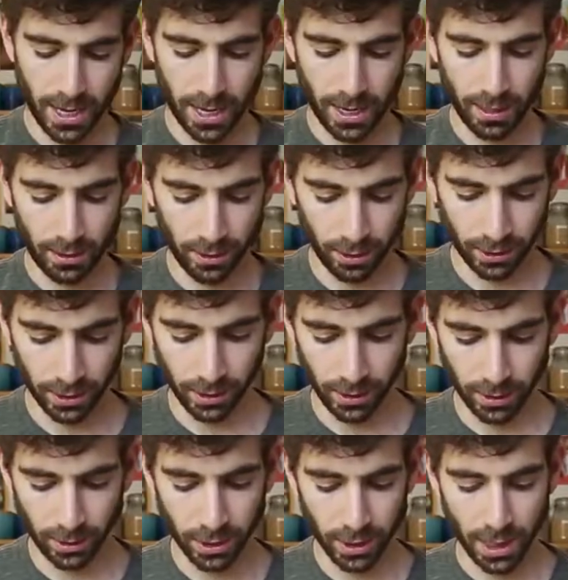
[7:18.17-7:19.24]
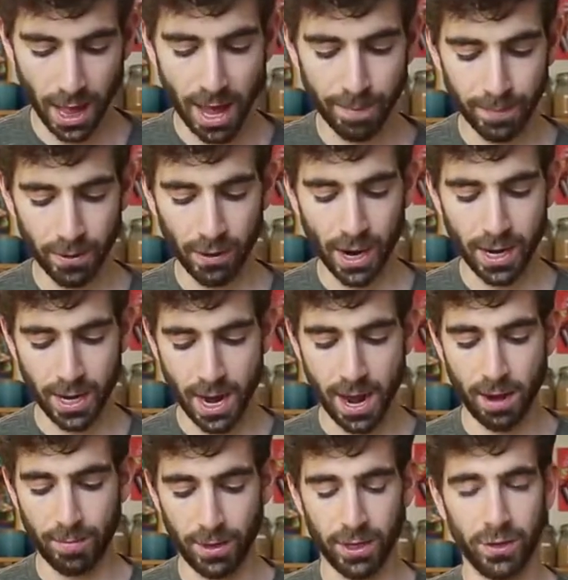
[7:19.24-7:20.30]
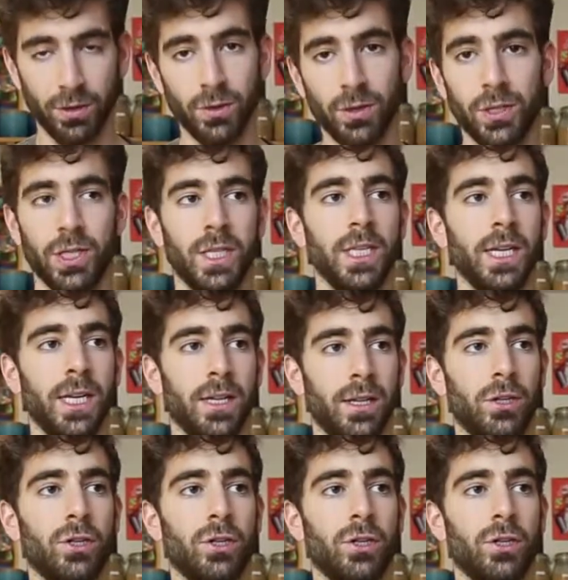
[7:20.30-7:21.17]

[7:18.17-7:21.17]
And it looks a little sloppy right now, but you'll see the